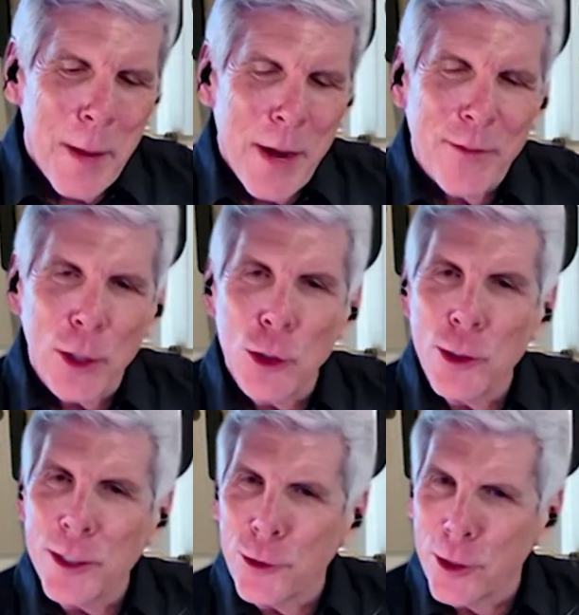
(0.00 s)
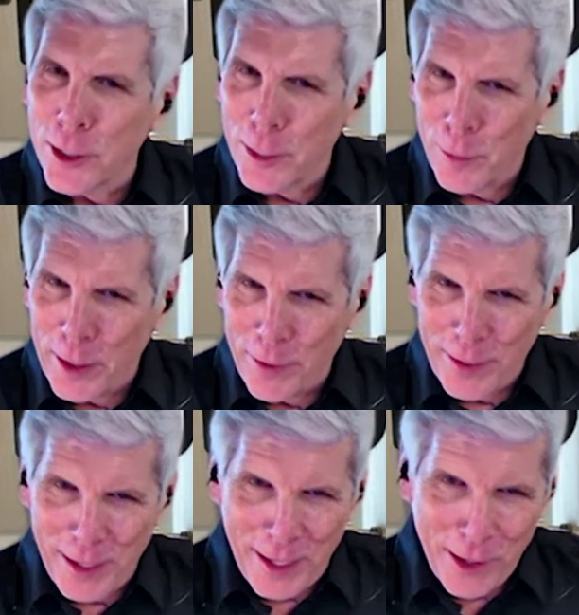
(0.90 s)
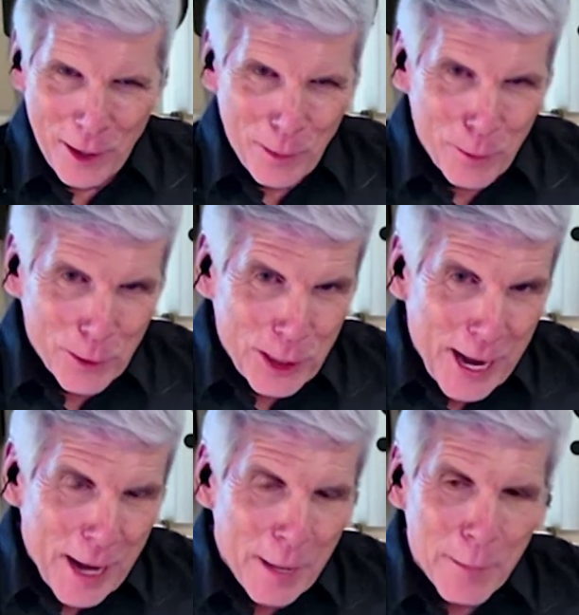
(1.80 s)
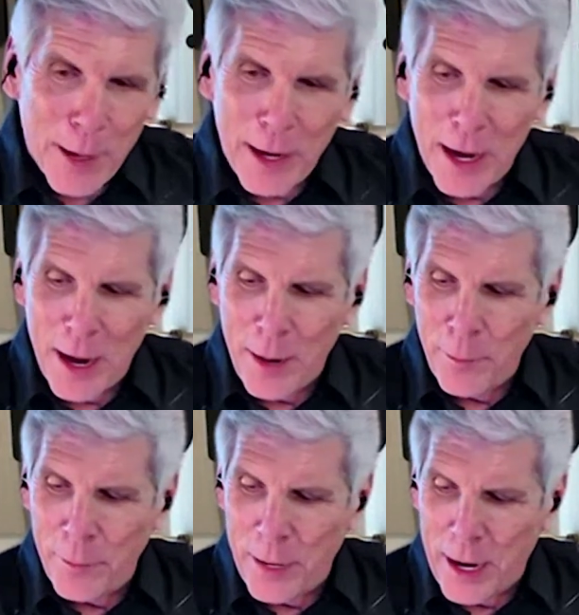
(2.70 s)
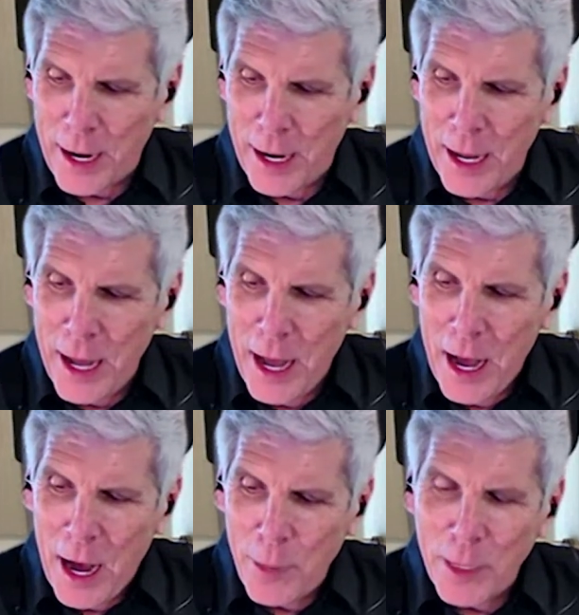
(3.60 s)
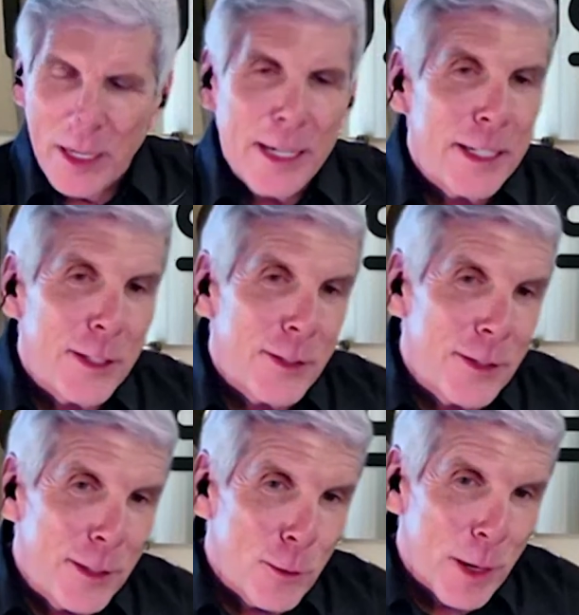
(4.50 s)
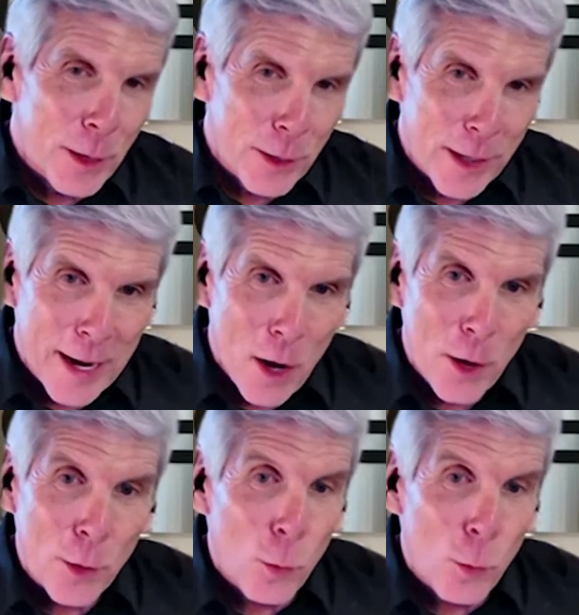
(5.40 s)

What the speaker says: I might have alluded to a little bit of it in our chat, but I'm reluctant to say too much right now.